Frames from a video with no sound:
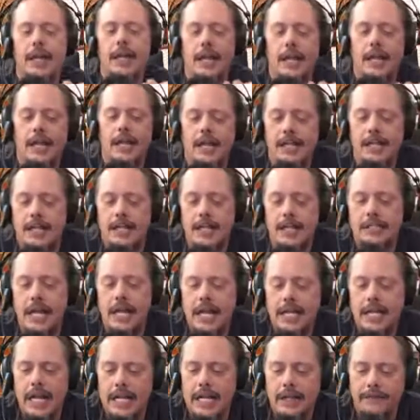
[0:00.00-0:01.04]
And
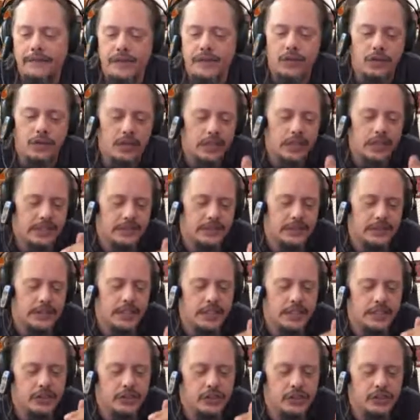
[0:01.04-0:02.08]
if you listen
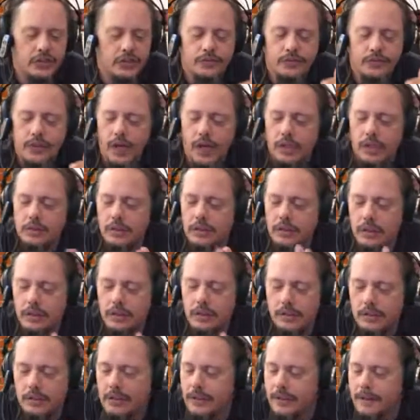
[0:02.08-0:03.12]
and just follow
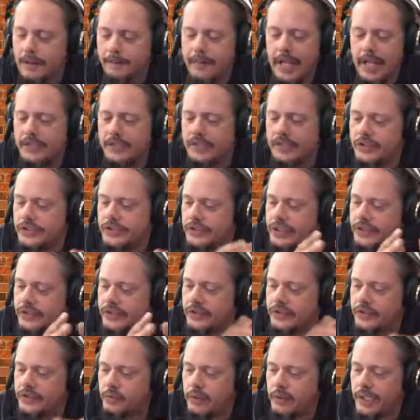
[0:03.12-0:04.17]
along and just listen
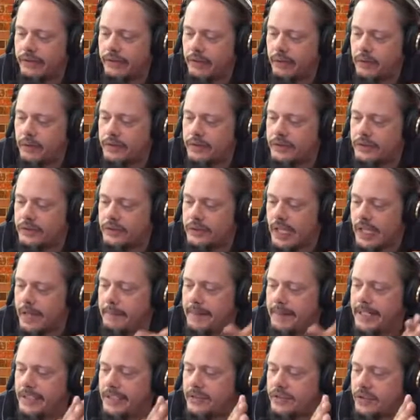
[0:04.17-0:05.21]
to what everyone's doing, I
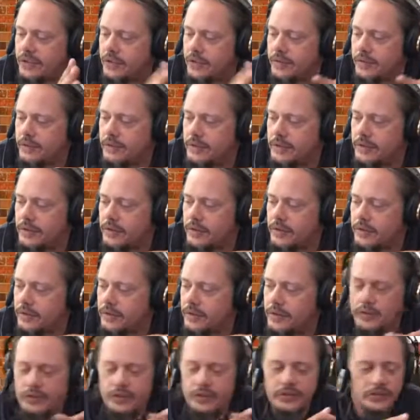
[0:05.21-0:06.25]
mean, it's so, you
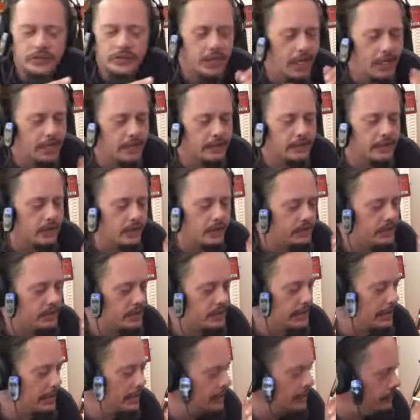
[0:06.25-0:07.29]
just kind of start
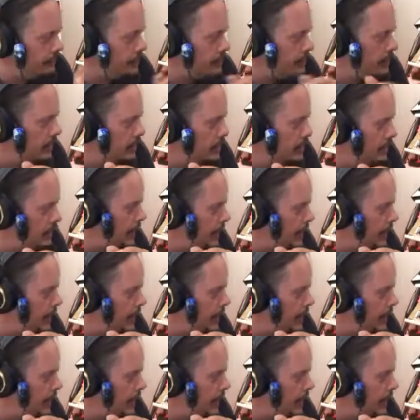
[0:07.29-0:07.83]
sinking and filling in. And I